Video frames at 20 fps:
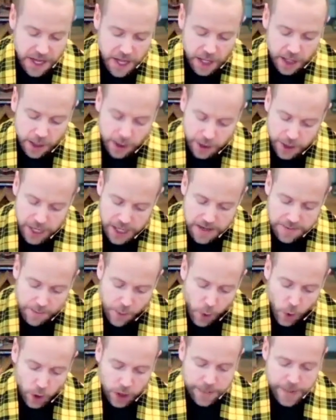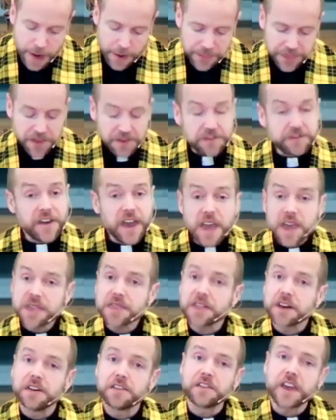learning more about the faith
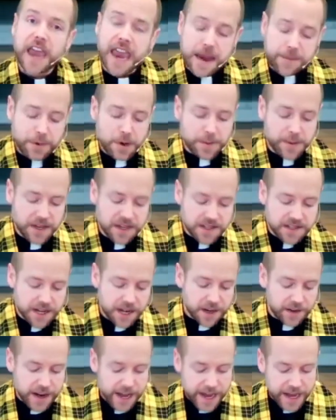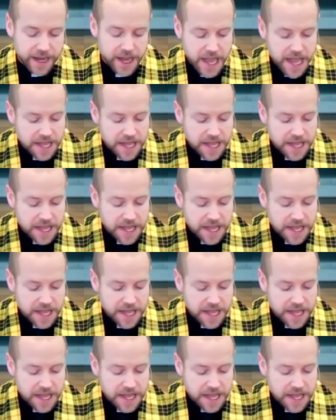of Abram and Sarai,